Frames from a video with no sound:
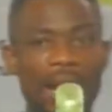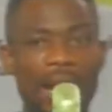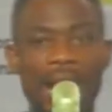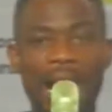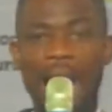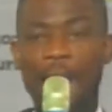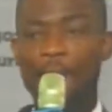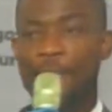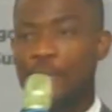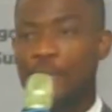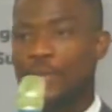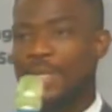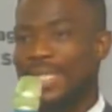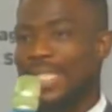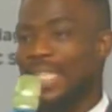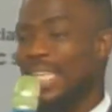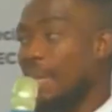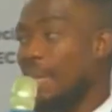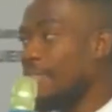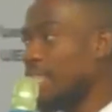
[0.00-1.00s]
abuse is
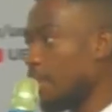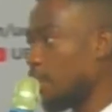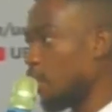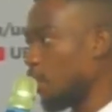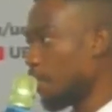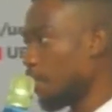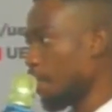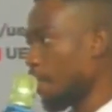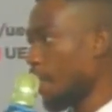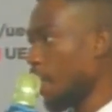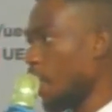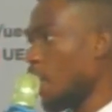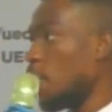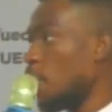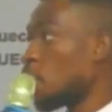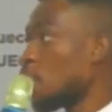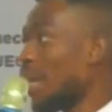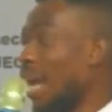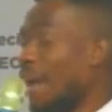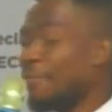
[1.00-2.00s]
inevitable. So
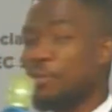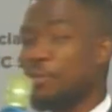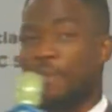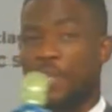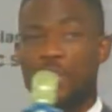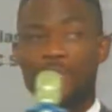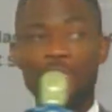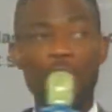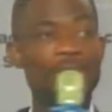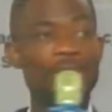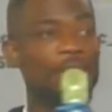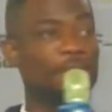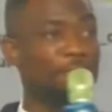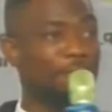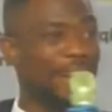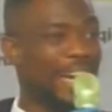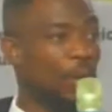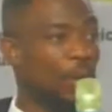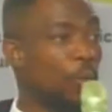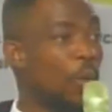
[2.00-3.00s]
we have to first of all
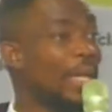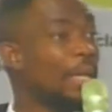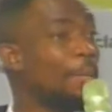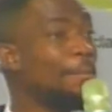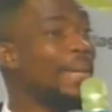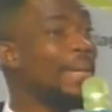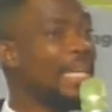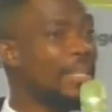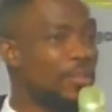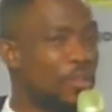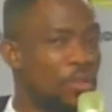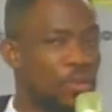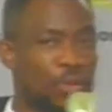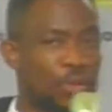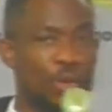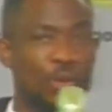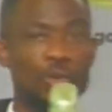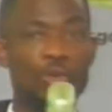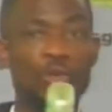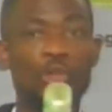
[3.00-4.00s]
define what it means
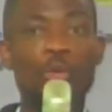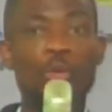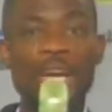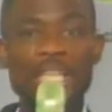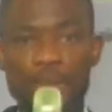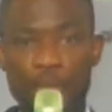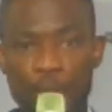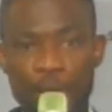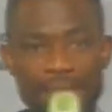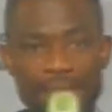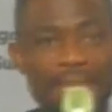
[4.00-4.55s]
to do exploits.